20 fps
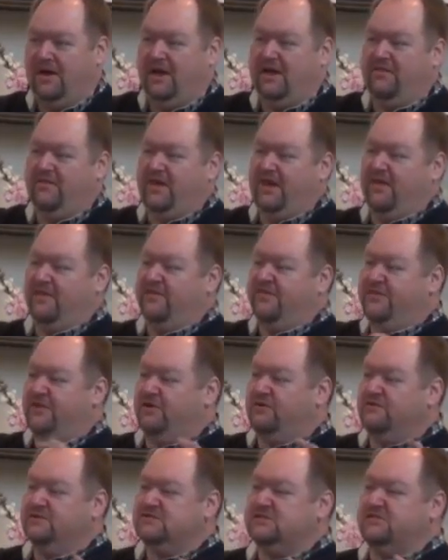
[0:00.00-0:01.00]
and that
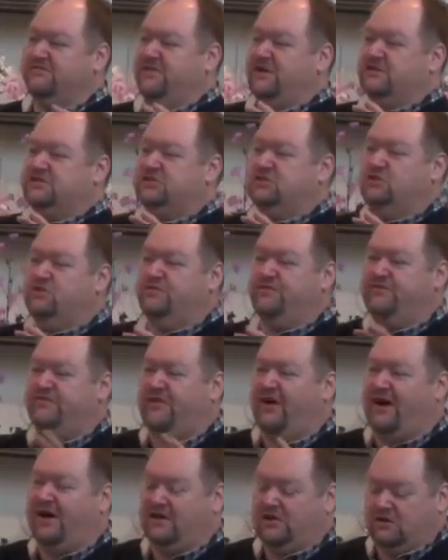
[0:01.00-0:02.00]
those of us who
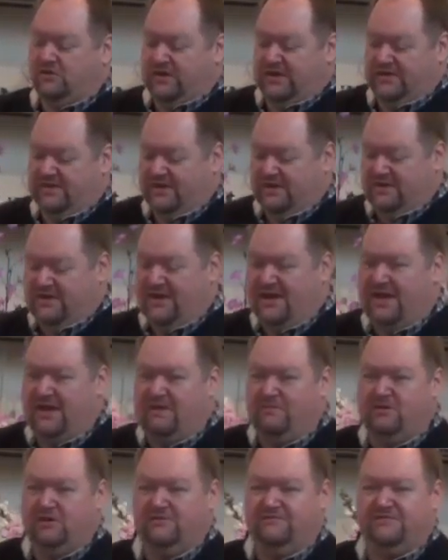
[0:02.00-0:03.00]
follow in the
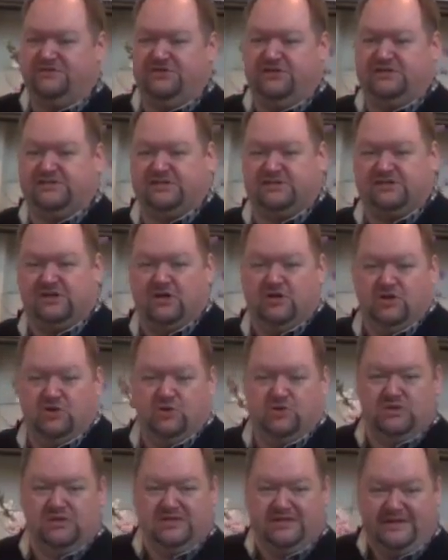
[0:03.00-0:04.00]
name of Jesus,
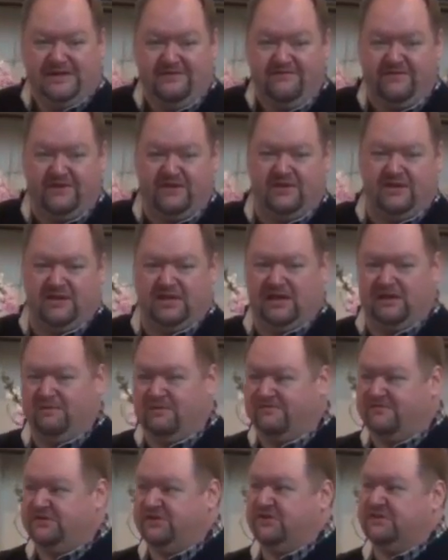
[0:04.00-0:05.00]
who live in the name
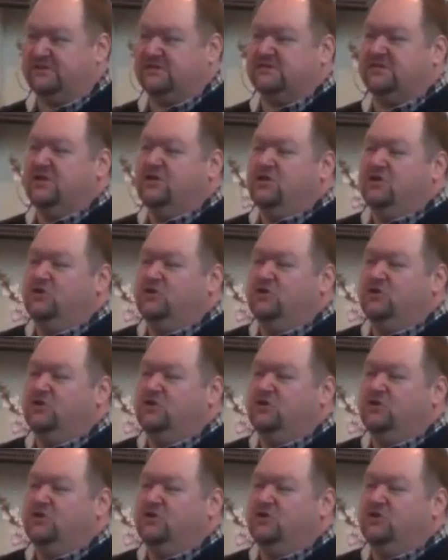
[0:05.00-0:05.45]
of Jesus,